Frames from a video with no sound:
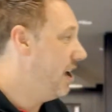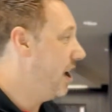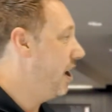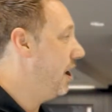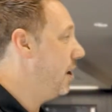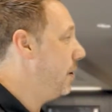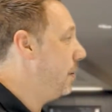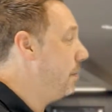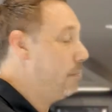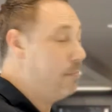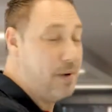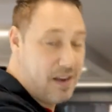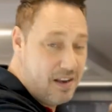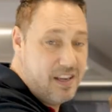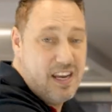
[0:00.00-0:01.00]

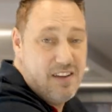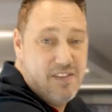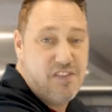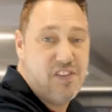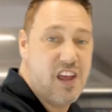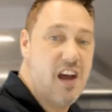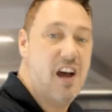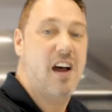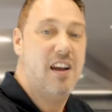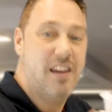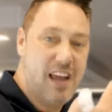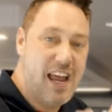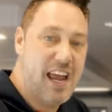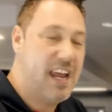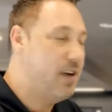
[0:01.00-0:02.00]
But even if they are,
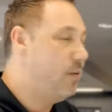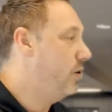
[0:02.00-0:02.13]
hey,